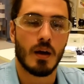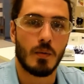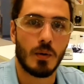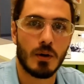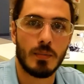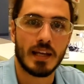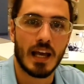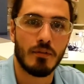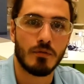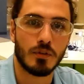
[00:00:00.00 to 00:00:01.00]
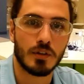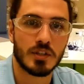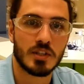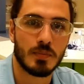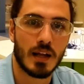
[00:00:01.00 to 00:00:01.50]
We want to be careful not
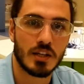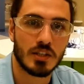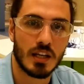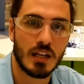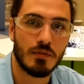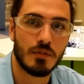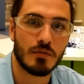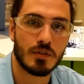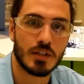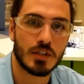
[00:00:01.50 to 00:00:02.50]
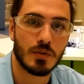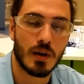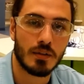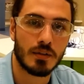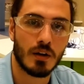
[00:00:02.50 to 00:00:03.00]
to splash any of the residual
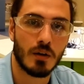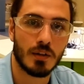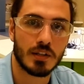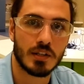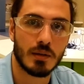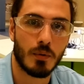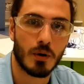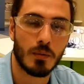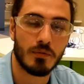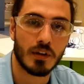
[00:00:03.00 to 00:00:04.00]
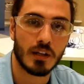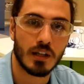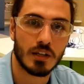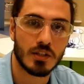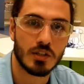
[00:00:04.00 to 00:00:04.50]
ethanol that's in the bottom of the
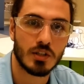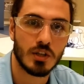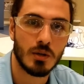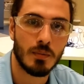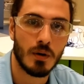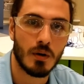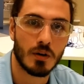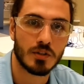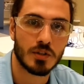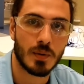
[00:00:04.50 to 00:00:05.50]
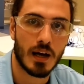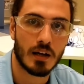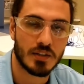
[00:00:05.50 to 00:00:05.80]
collection tube onto our